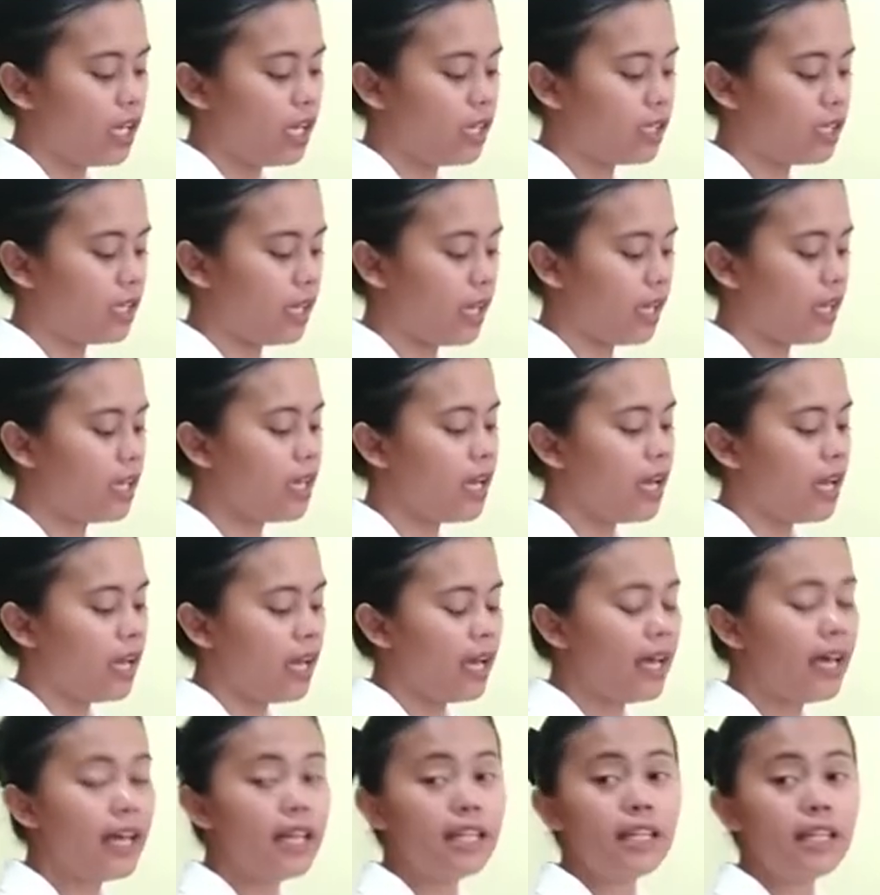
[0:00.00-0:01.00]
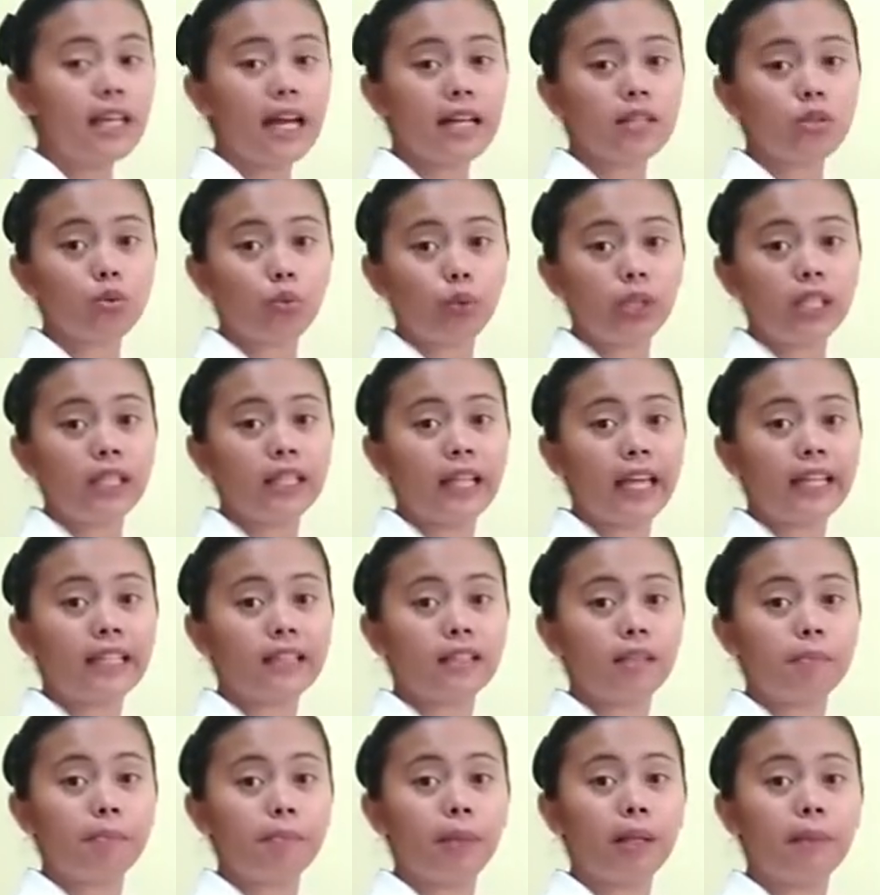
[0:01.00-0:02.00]
Okay? And as we
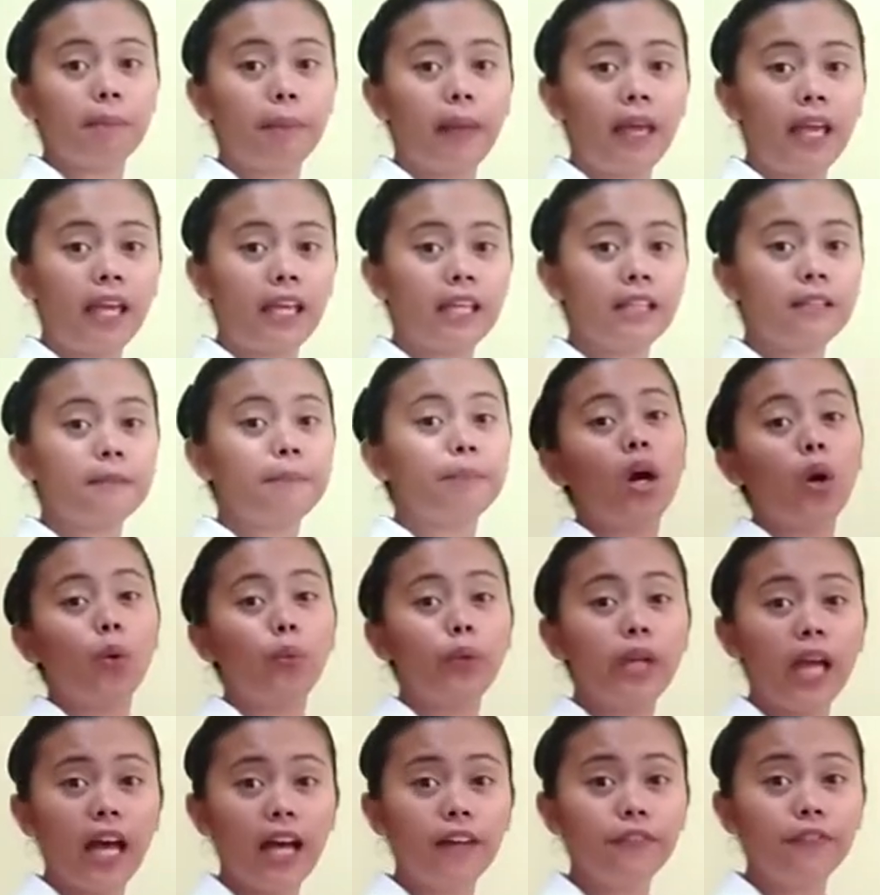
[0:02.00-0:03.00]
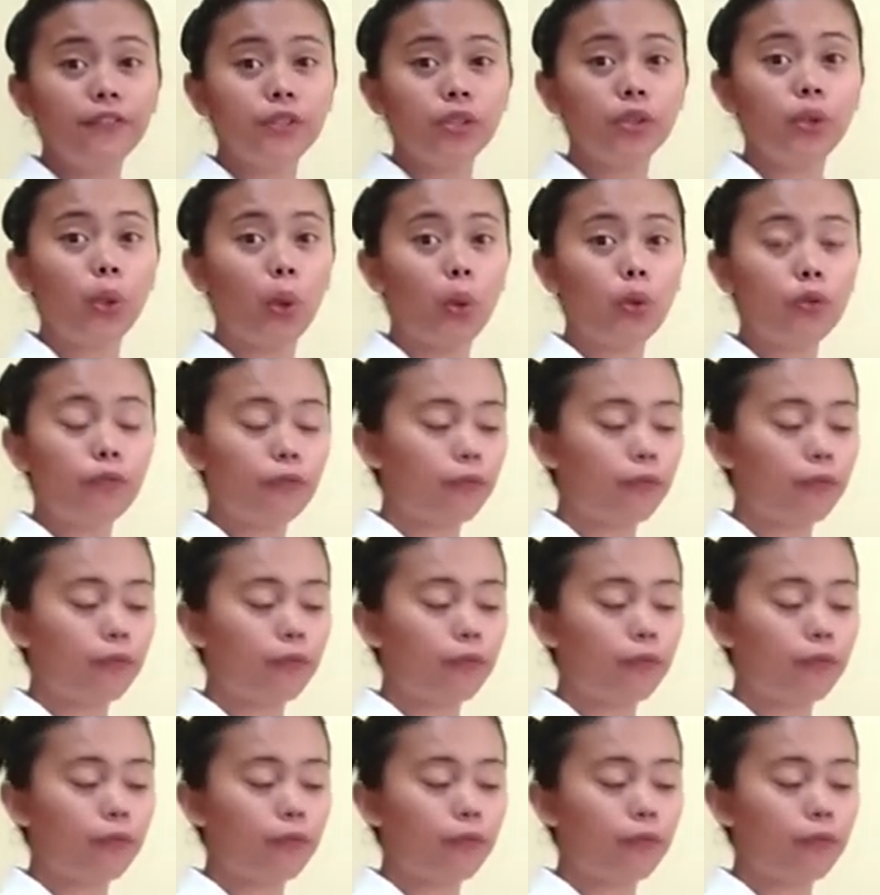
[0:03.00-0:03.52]
lightly palpate, we have to note